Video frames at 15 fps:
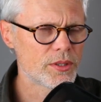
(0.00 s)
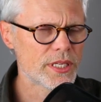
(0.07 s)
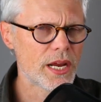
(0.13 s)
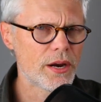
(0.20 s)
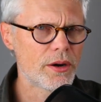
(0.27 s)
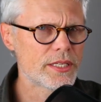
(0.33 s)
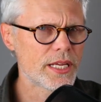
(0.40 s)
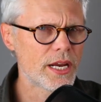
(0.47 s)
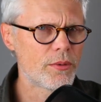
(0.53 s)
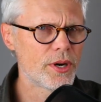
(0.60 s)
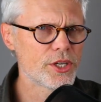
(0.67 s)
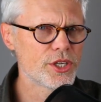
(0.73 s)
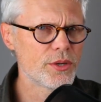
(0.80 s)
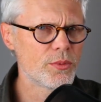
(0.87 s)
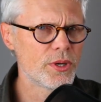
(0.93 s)
Is that is that a
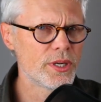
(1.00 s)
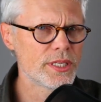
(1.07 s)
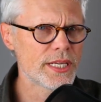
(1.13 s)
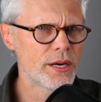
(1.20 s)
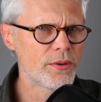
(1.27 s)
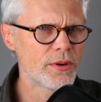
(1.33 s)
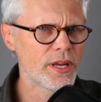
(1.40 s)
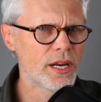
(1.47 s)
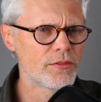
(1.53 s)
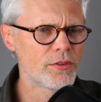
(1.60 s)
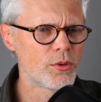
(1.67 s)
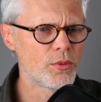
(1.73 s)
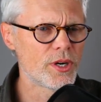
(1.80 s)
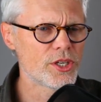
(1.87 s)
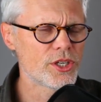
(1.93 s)
Russian one? Is that kind of a
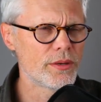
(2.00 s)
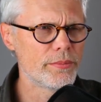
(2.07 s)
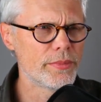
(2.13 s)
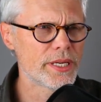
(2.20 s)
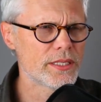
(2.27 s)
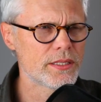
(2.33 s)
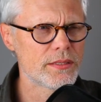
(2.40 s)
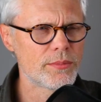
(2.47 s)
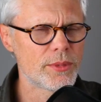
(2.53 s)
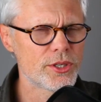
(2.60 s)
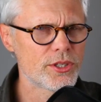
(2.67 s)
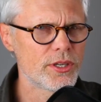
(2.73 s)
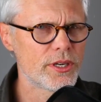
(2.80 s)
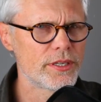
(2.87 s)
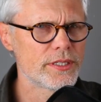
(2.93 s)
Russian mixed
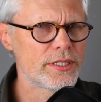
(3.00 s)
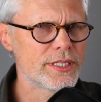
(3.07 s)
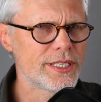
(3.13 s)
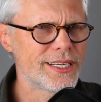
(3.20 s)
martial arts?